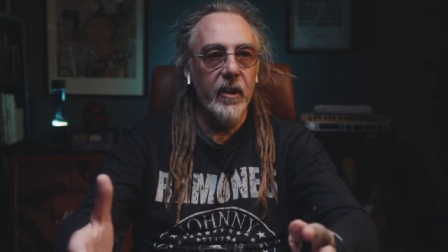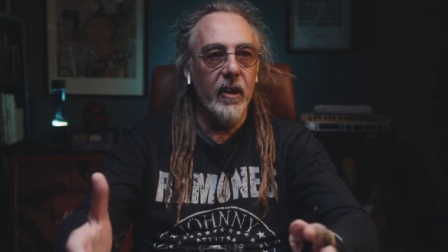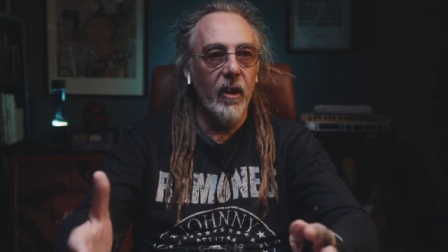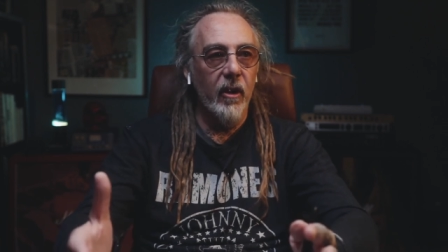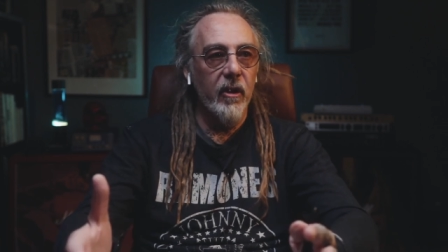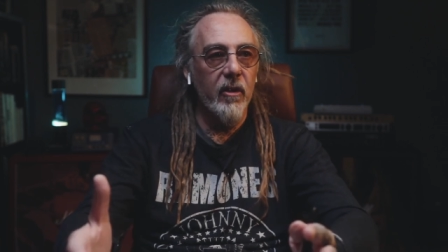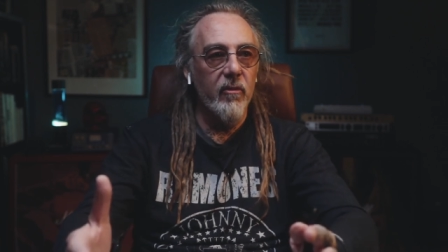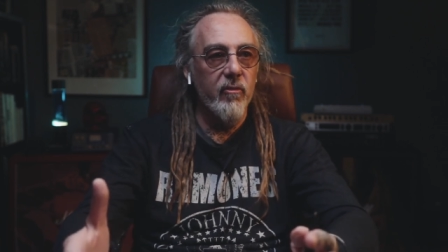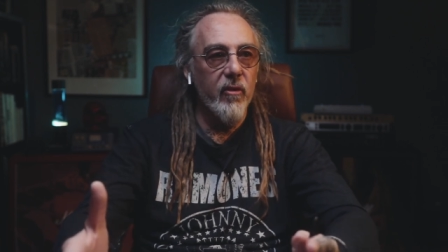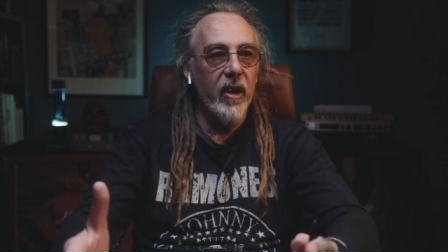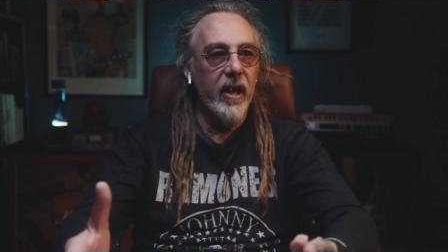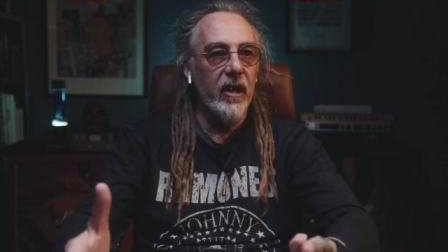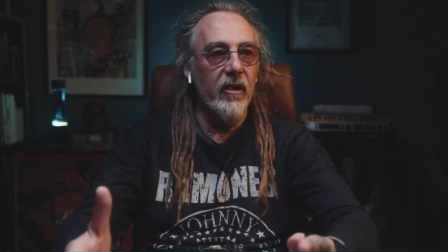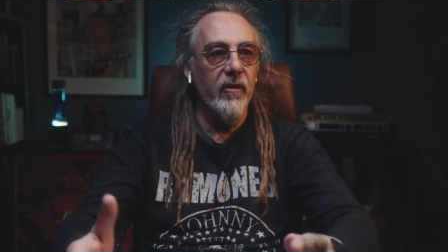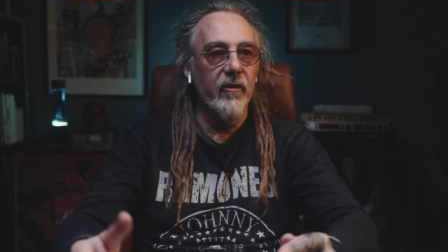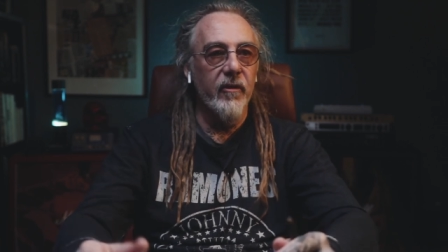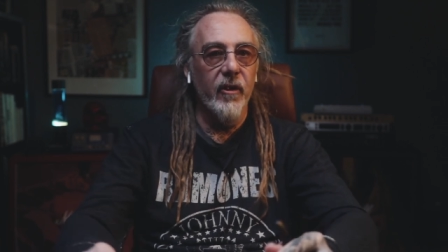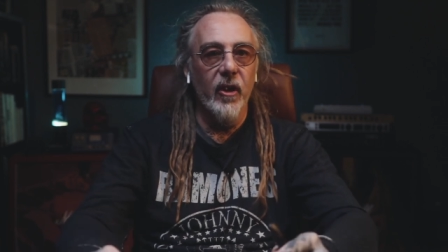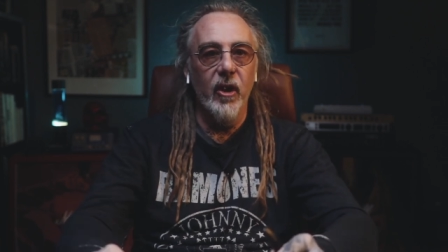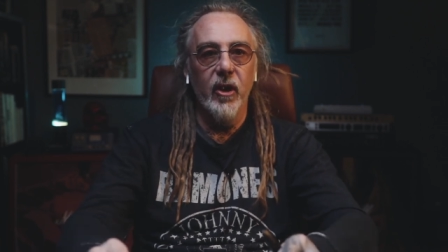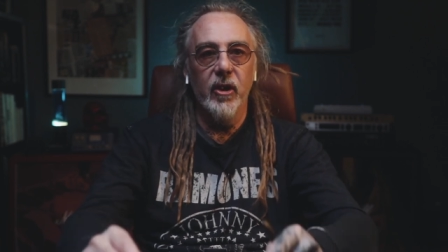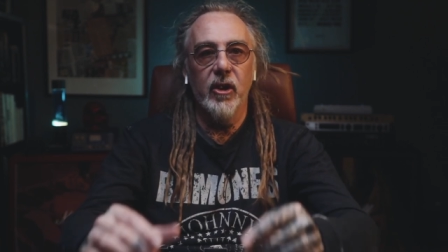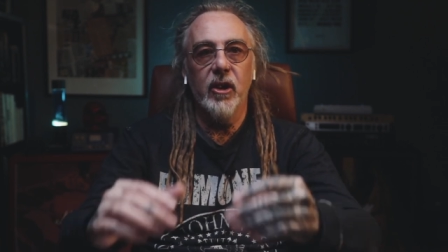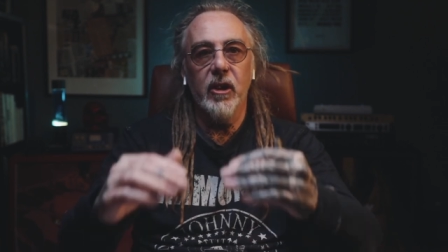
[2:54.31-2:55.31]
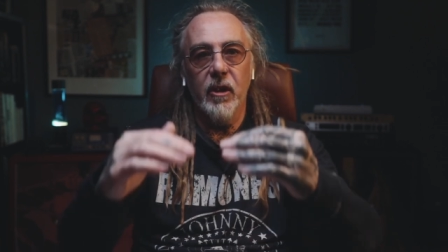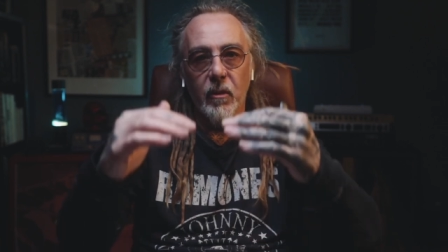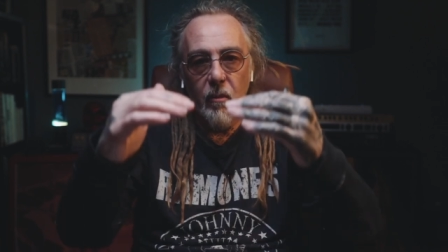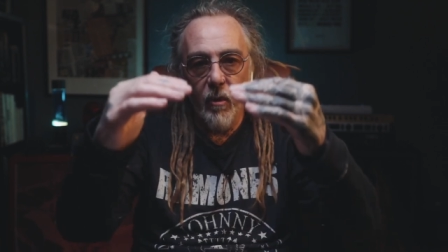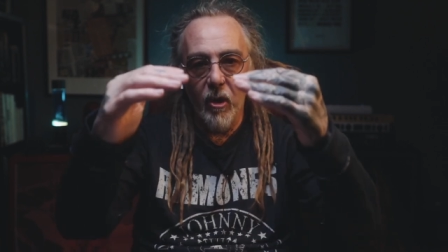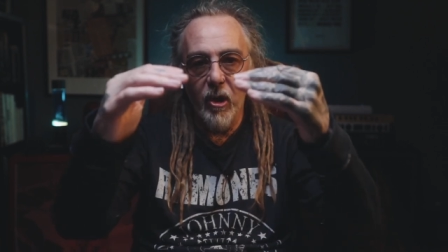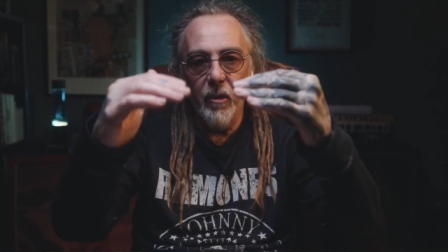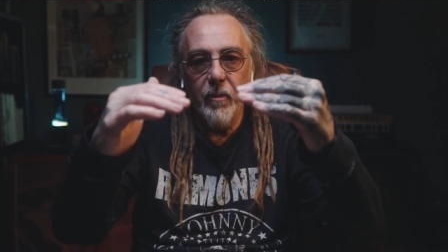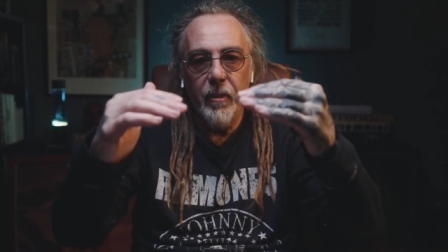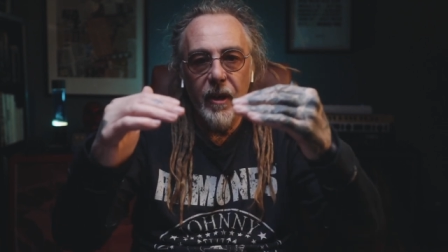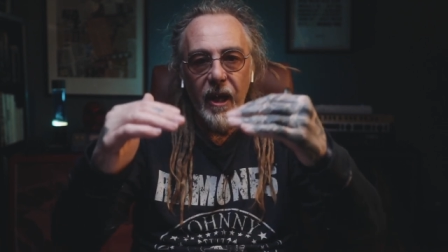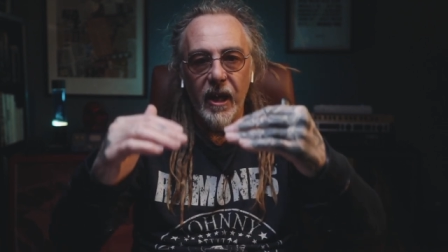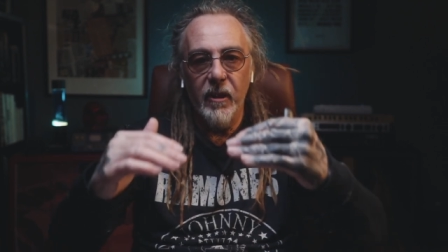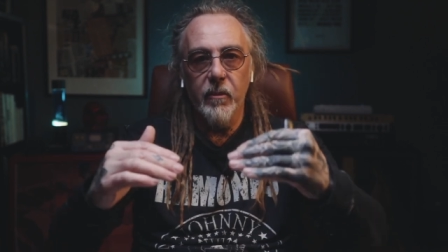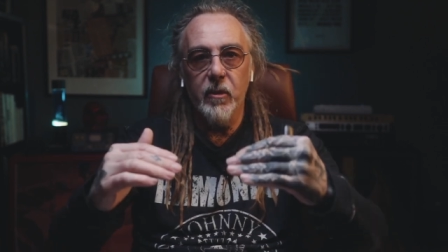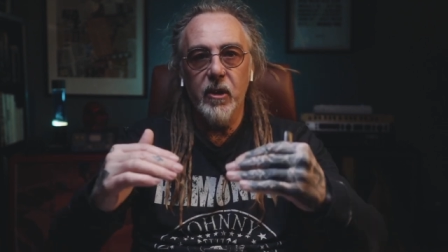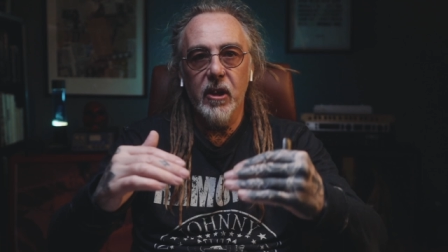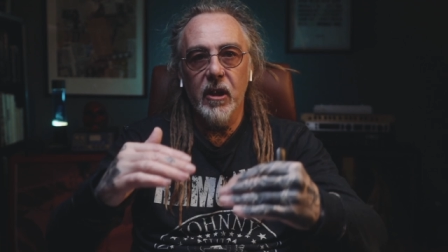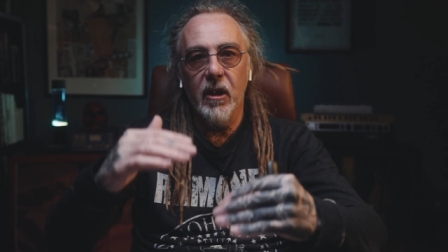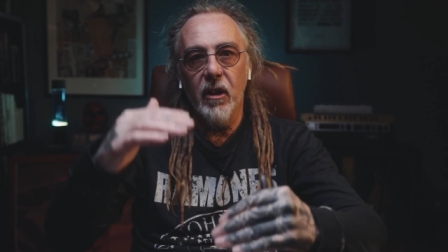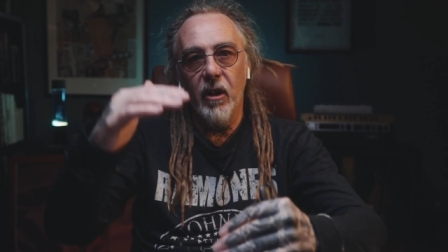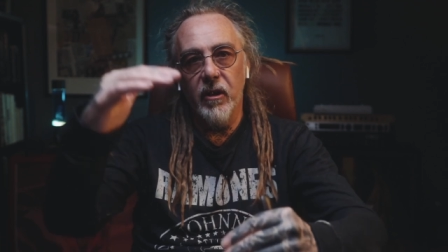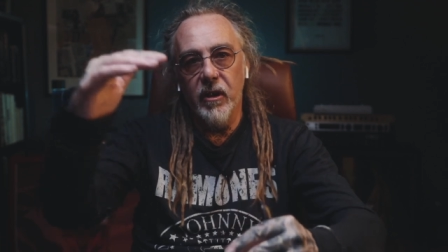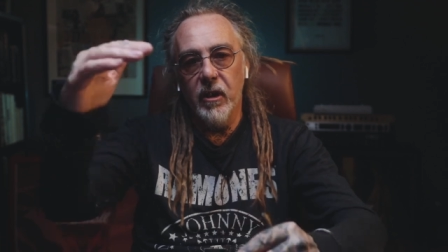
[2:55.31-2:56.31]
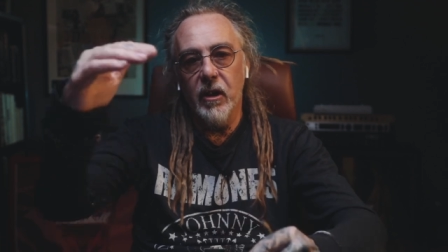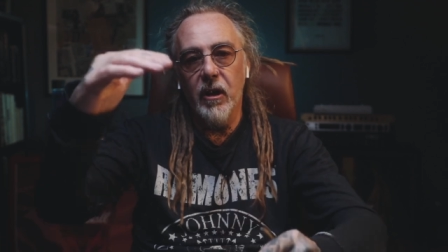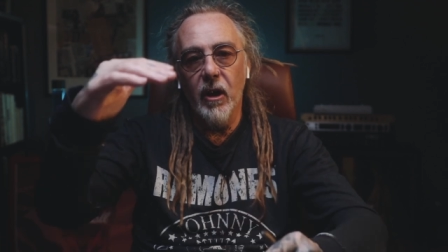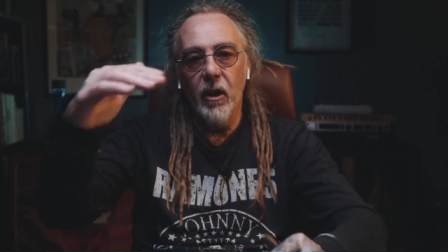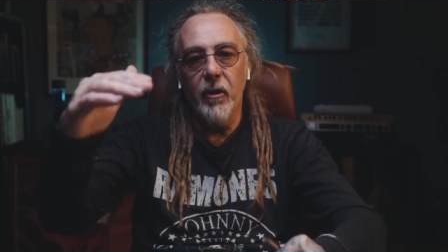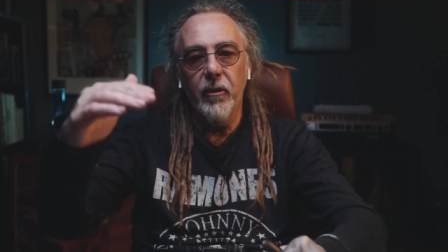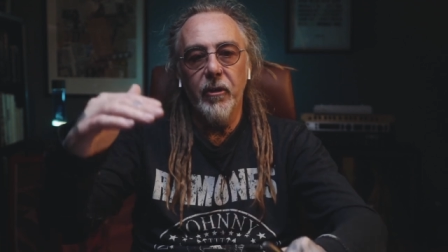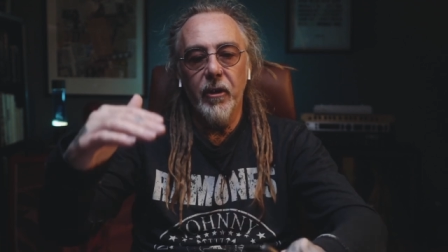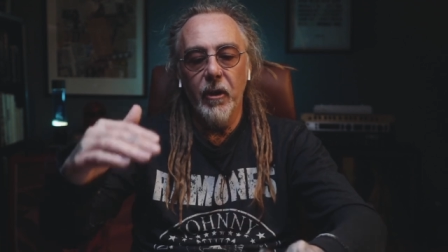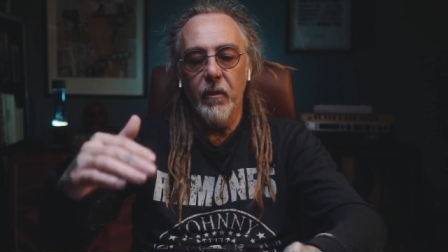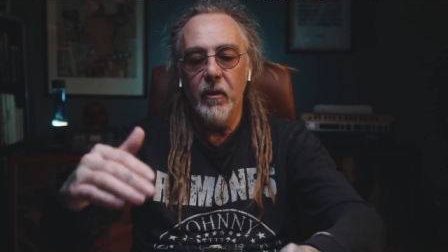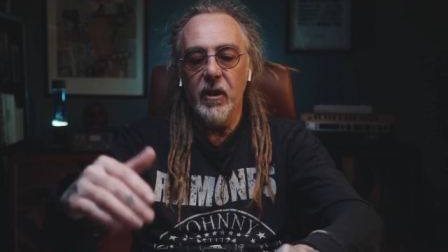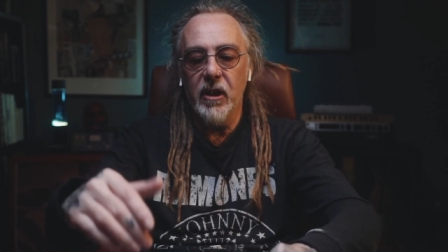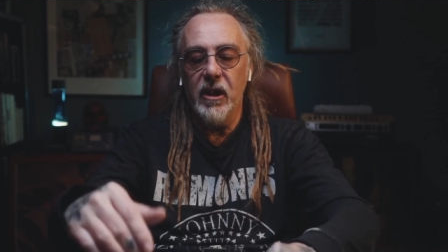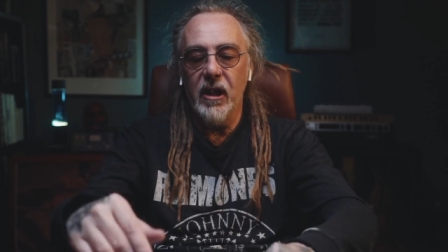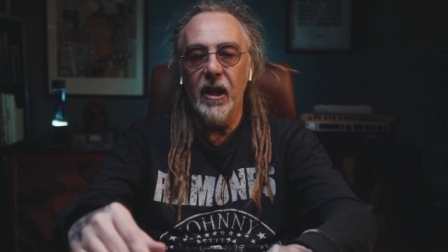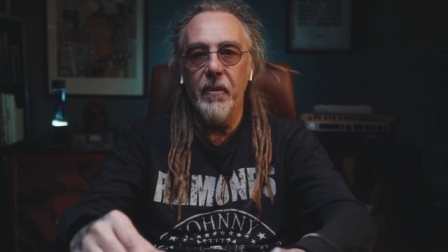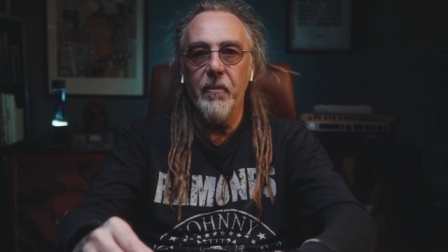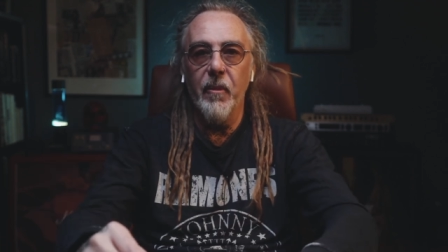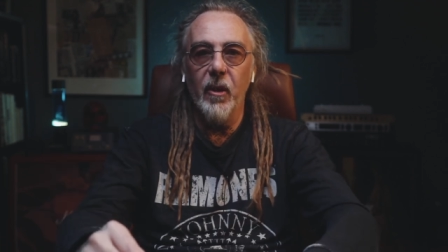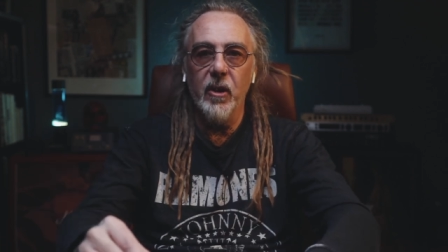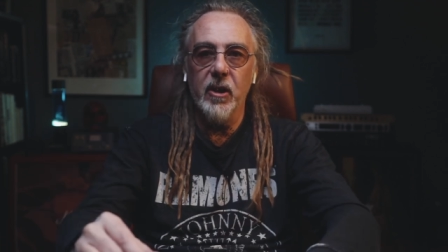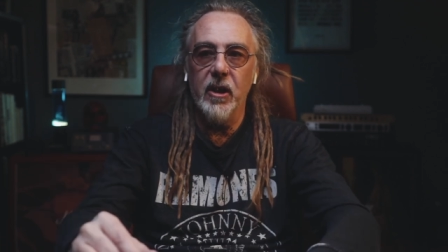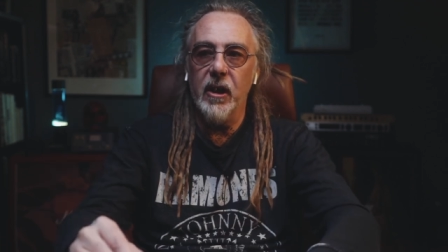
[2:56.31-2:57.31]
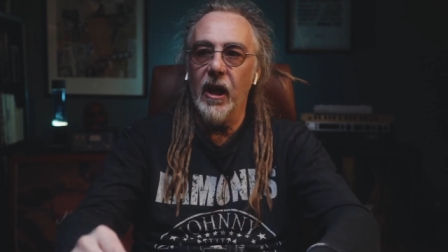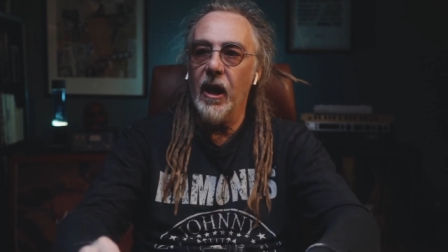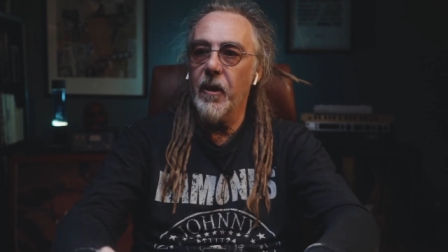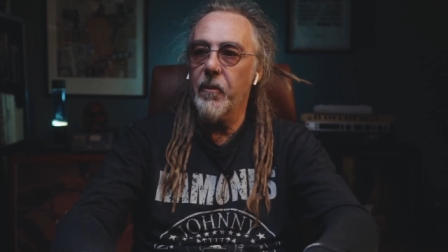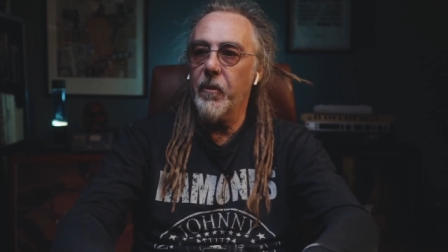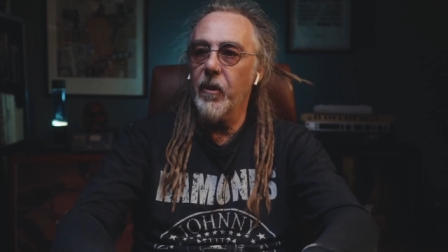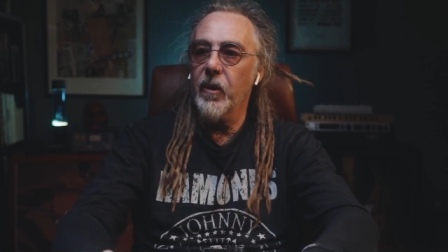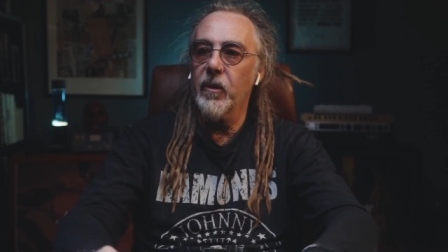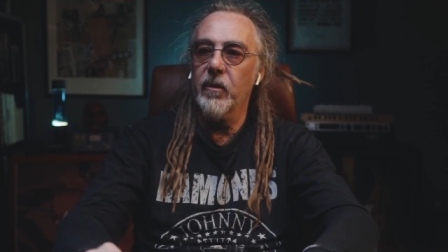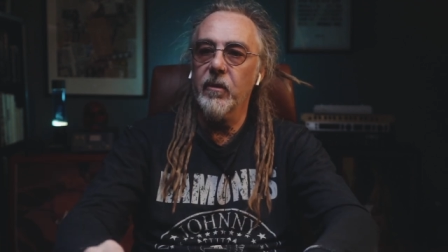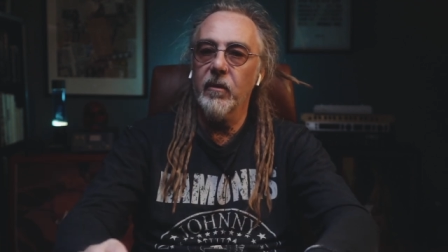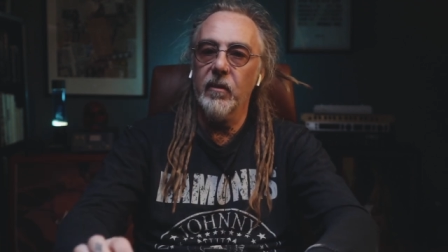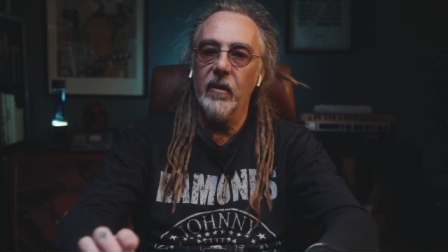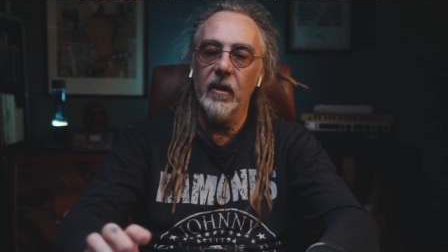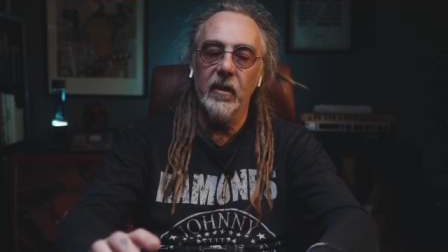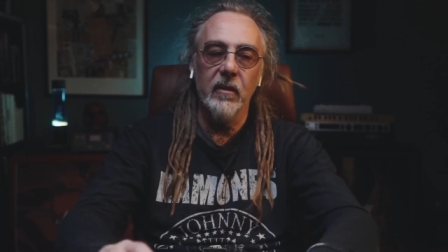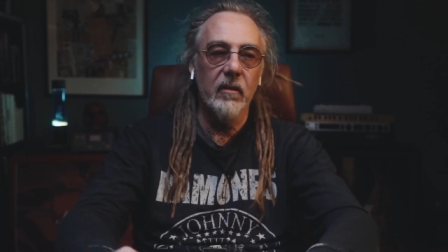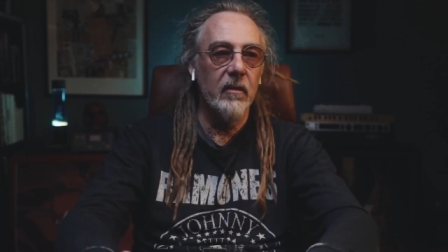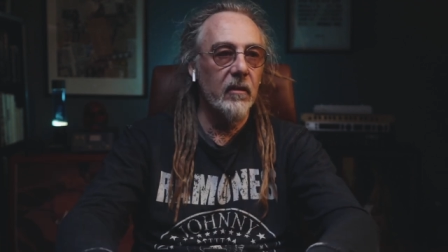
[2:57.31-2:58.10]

kind of written version and want to be able to kind of go through it step by step and